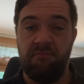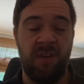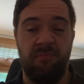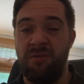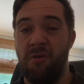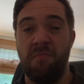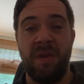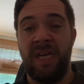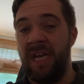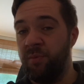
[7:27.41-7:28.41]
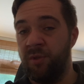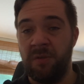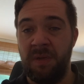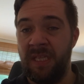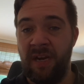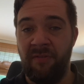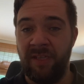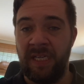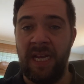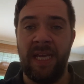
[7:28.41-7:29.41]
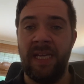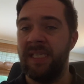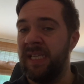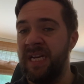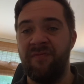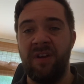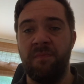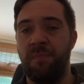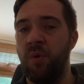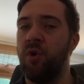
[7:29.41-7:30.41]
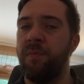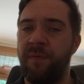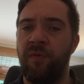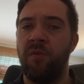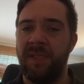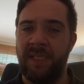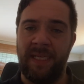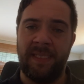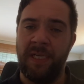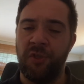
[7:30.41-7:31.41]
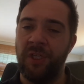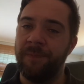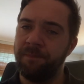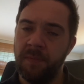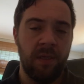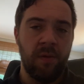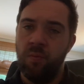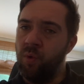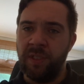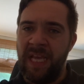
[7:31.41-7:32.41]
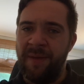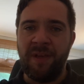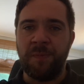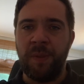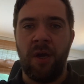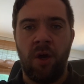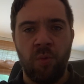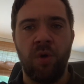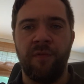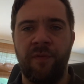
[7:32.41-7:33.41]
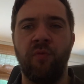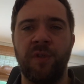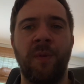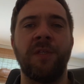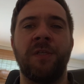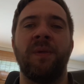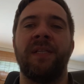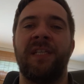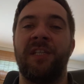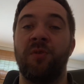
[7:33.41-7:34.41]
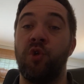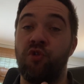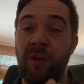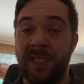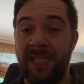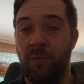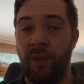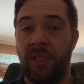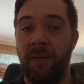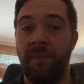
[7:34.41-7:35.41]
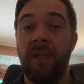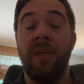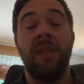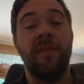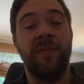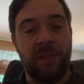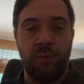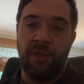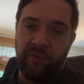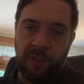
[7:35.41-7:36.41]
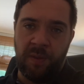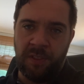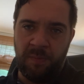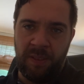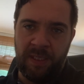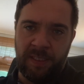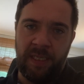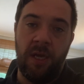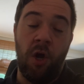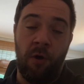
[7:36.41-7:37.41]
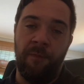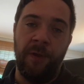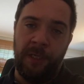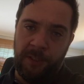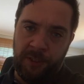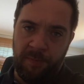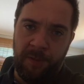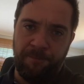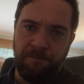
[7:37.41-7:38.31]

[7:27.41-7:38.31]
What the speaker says: not being able to meet their SLAs, delivering poor performance, etc., wasn't the MSP I work for responsibility to address that with them. This was the responsibility of the customer.